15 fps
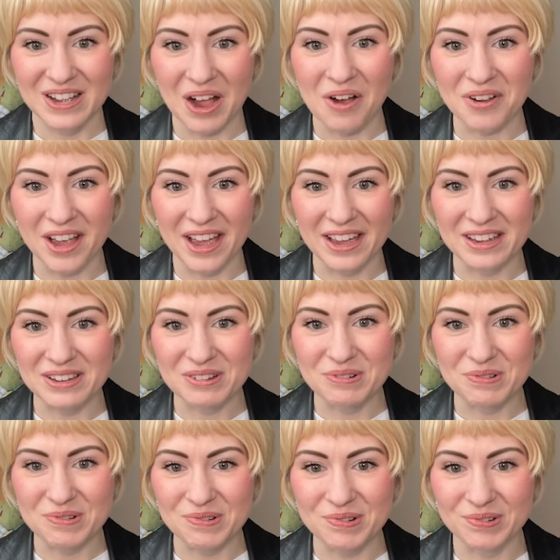Okay,
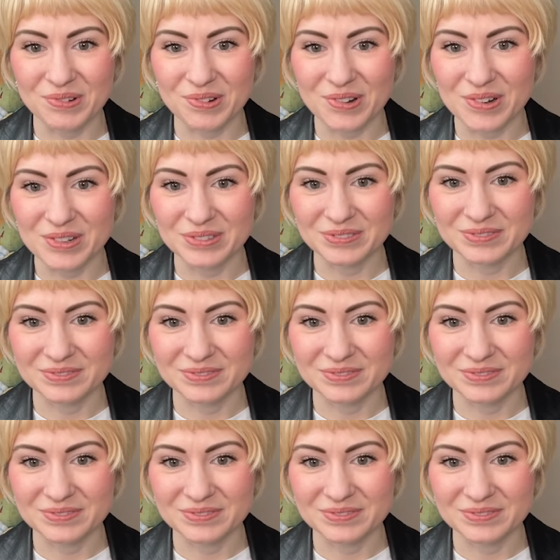cool, cool, cool.